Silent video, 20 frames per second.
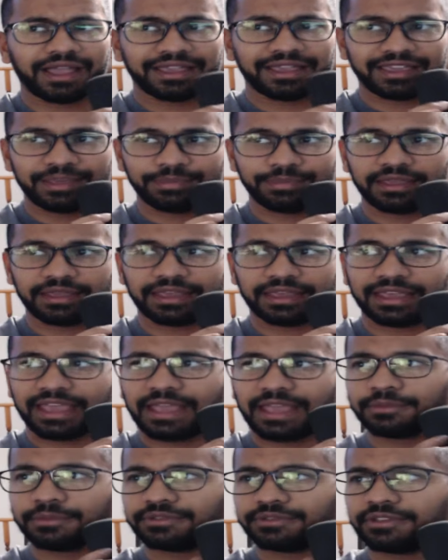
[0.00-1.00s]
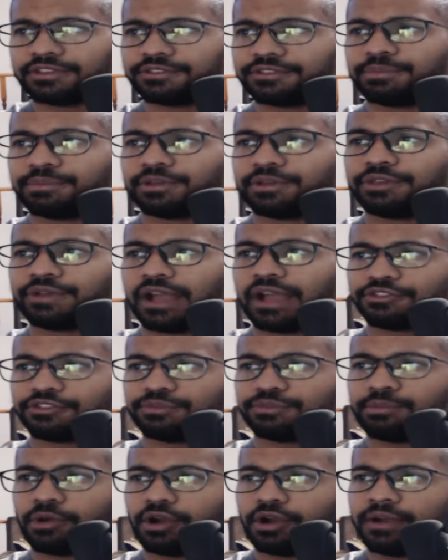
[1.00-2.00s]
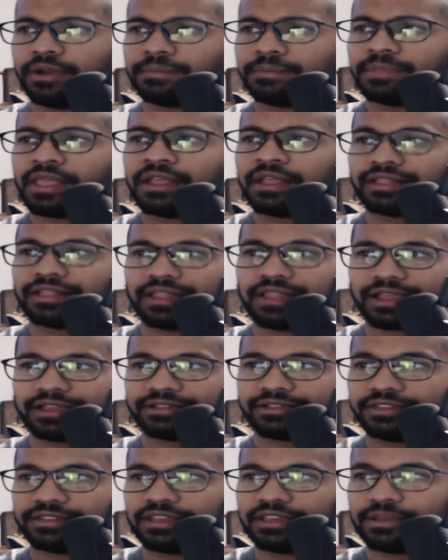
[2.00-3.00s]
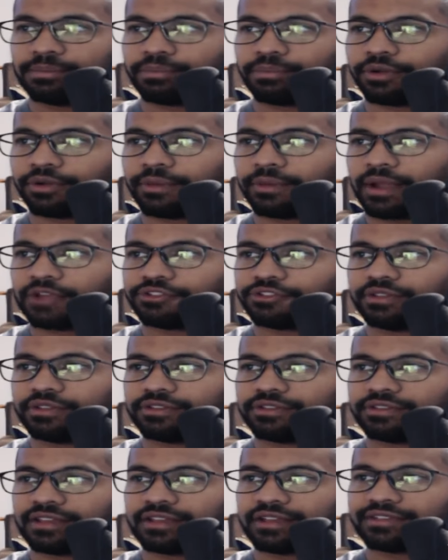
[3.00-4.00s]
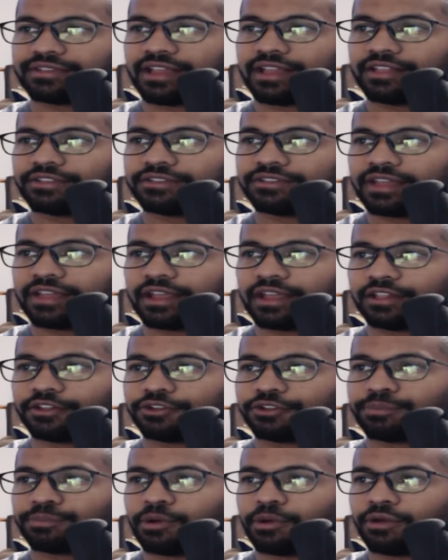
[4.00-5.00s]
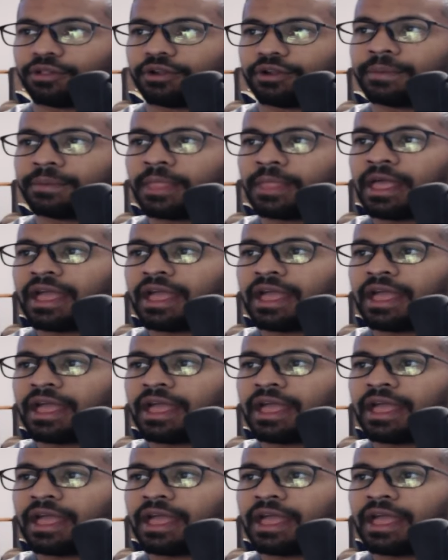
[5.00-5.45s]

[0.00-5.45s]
I keep thinking aim assist, but you got smart, legacy, progression, sixth sense, Taylor's polar,